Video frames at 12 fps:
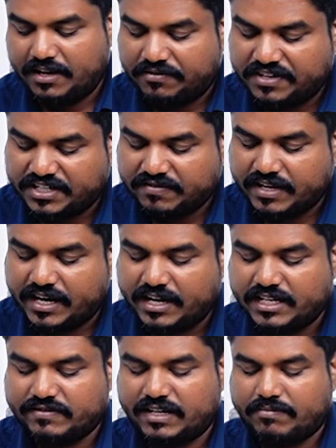fish
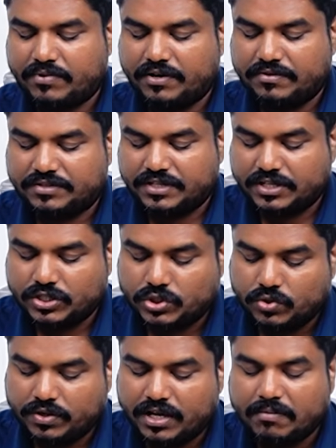varieties were produced,
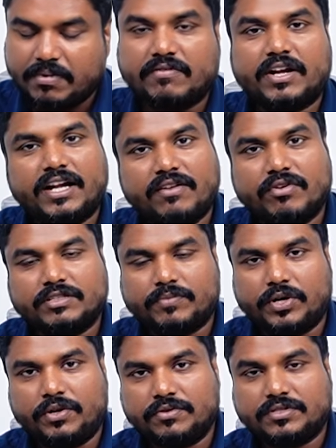soya bean variety was
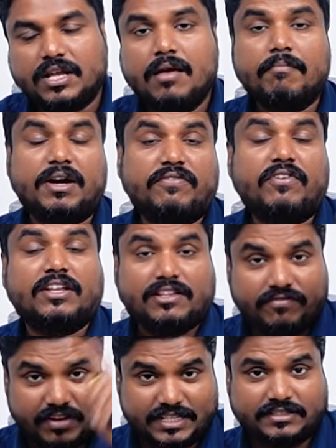produced, but for
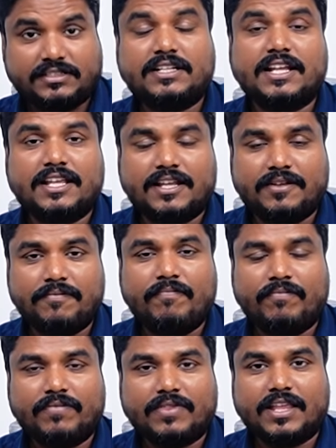the first
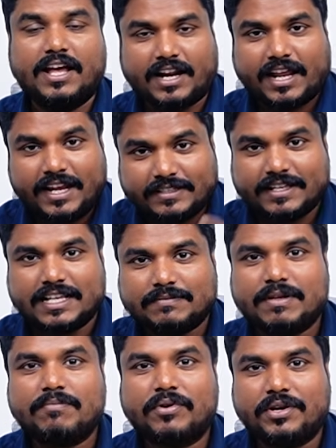time, rice has
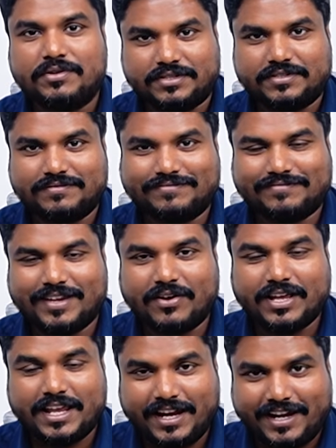been produced.
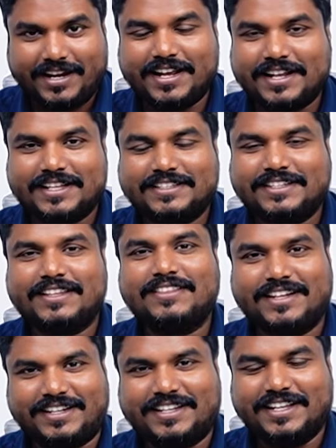Okay, India has done
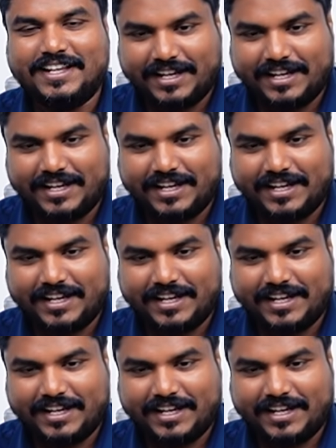that.